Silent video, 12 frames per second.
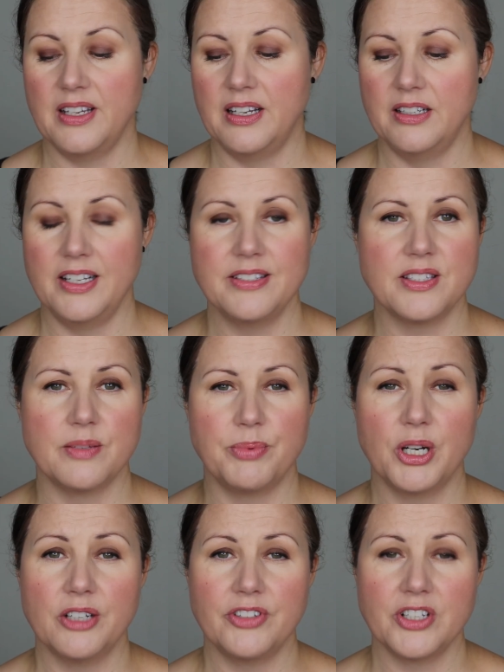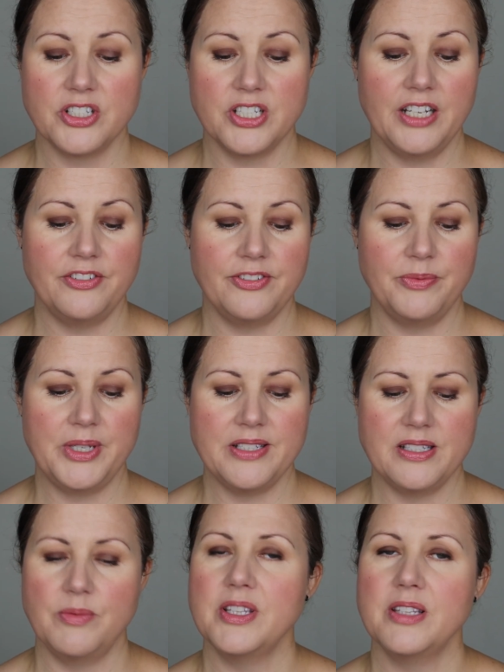It's the perfect shade for me.
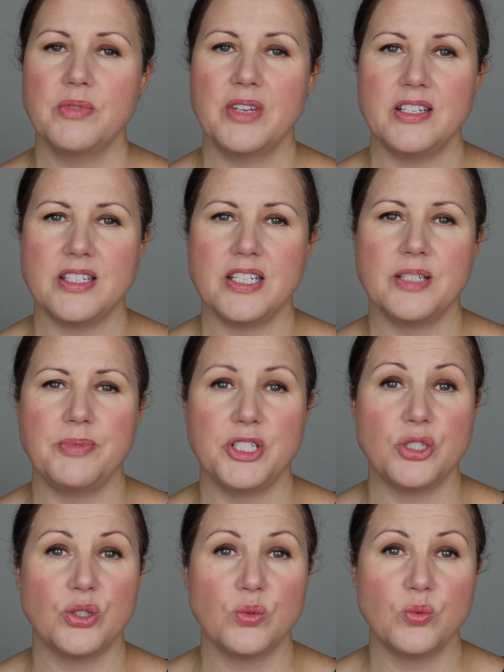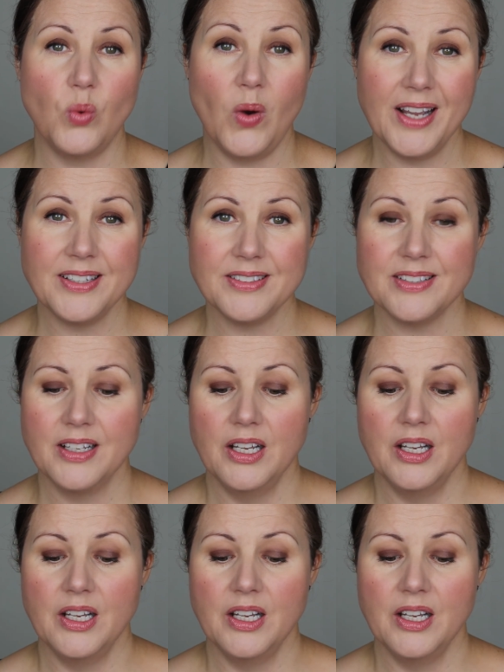Some of them can tend to be too white,